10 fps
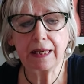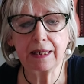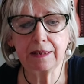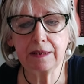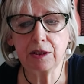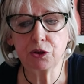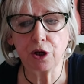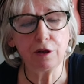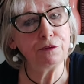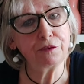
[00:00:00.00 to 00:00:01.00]
and he is
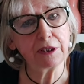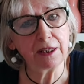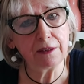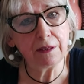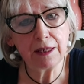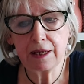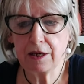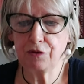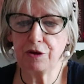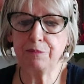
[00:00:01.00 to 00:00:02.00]
often
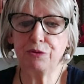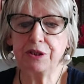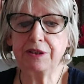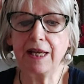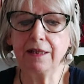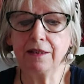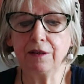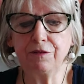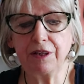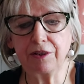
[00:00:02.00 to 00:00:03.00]

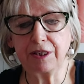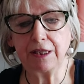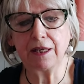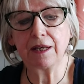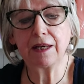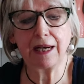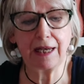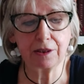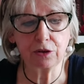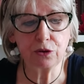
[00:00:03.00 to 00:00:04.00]
represented with the
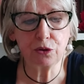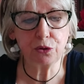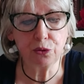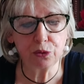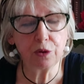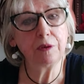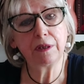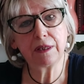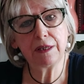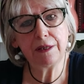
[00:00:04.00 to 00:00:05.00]
other two,
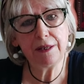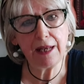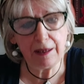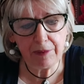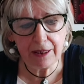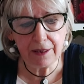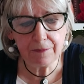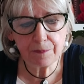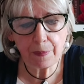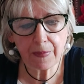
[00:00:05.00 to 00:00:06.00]
namely